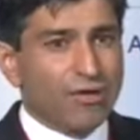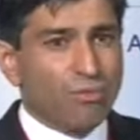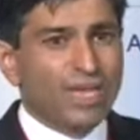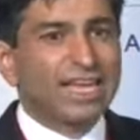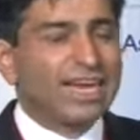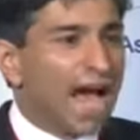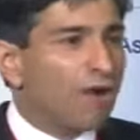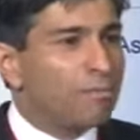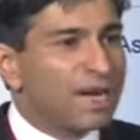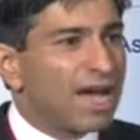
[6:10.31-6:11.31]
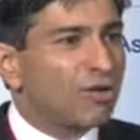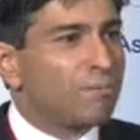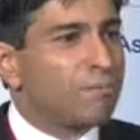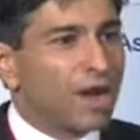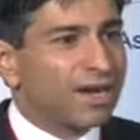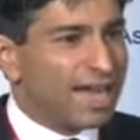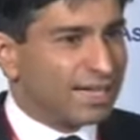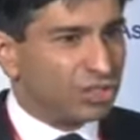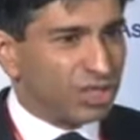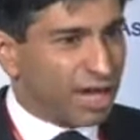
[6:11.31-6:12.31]
we can now build out a modern
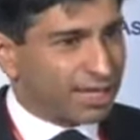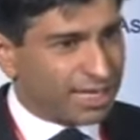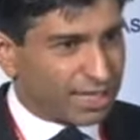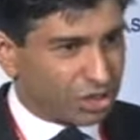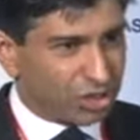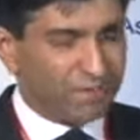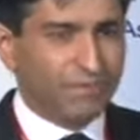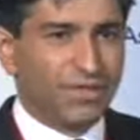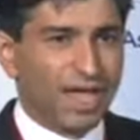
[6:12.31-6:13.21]
energy architecture.